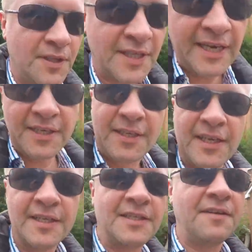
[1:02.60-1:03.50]
second thing
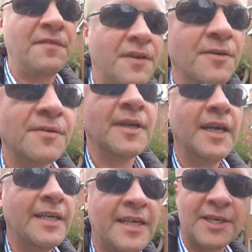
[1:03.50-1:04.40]
that's difficult
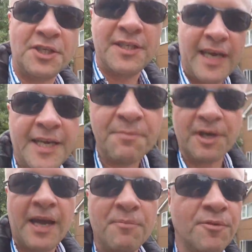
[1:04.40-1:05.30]
is actually taking my
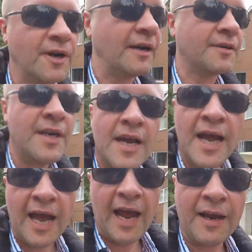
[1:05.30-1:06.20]
camera out
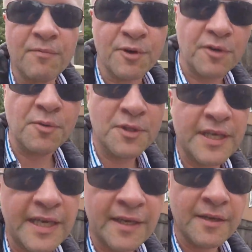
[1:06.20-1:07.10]
and
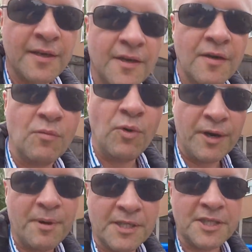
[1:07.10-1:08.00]
recording when
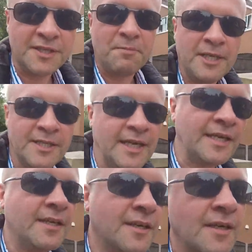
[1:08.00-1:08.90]
I'm actually spending.
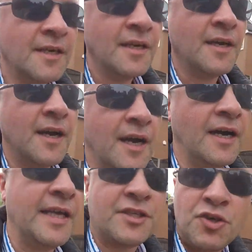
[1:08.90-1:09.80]

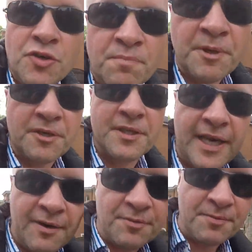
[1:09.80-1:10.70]
It's good because it
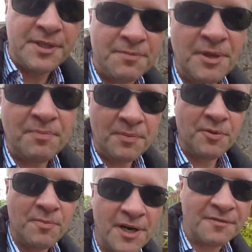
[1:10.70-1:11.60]
helps me to be a bit more
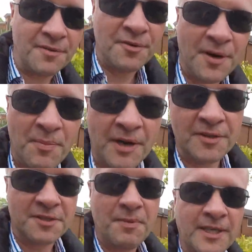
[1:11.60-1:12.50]
mindful about the
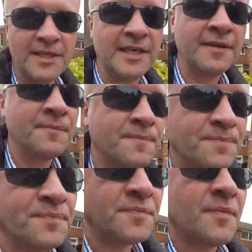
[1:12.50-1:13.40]
spending,
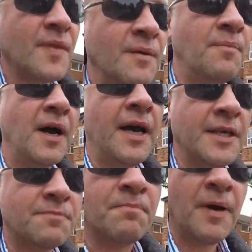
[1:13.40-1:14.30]
but
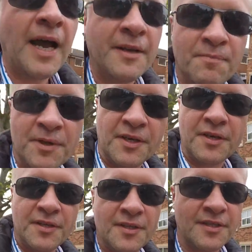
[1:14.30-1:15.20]
it's bad
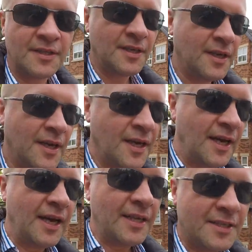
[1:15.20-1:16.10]
because
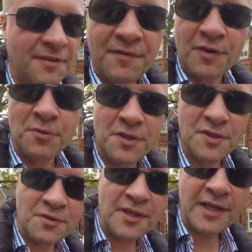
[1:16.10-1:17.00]
it's difficult to
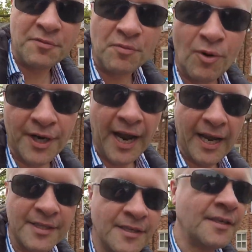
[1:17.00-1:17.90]
do things with one hand.